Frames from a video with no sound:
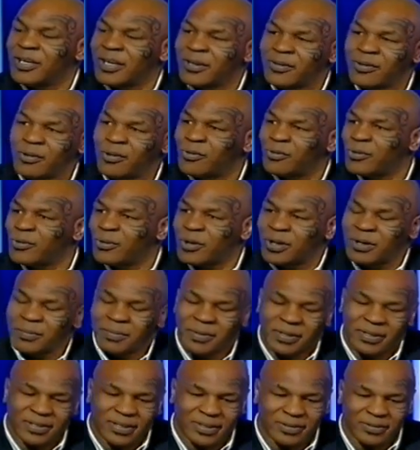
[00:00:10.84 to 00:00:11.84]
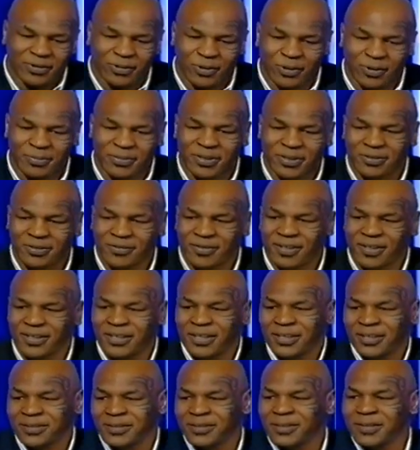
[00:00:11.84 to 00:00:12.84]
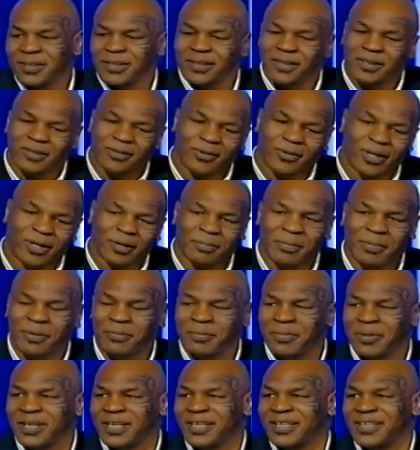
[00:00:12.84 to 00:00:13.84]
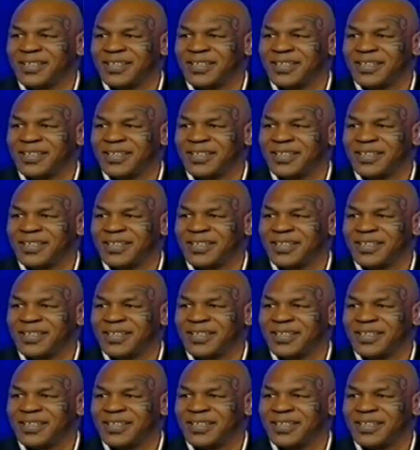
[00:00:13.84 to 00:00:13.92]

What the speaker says: Yes, don't talk about that, Dermot, all right? Yes, talk about me.